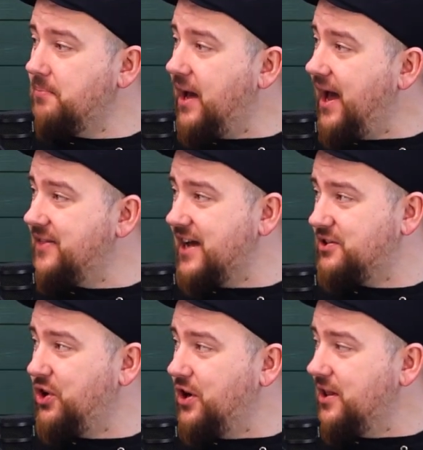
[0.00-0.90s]

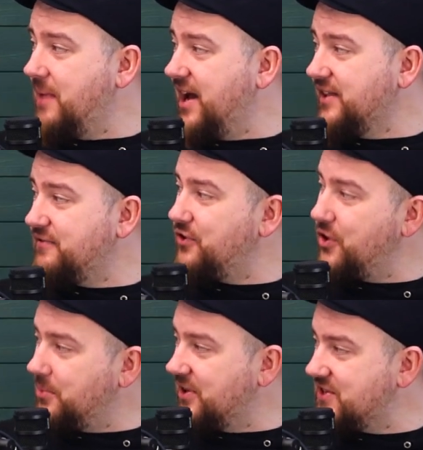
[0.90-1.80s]
my living
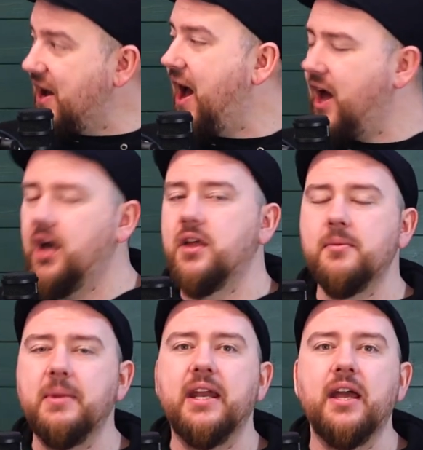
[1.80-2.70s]
room guitar at
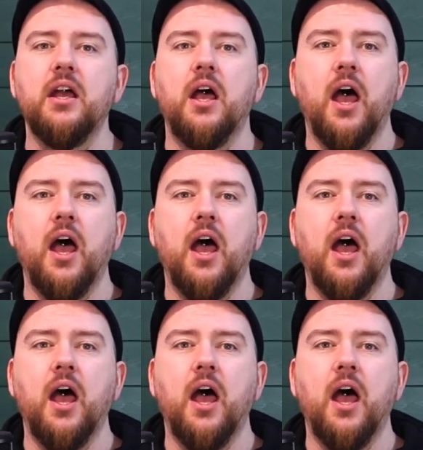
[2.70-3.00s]
the minute.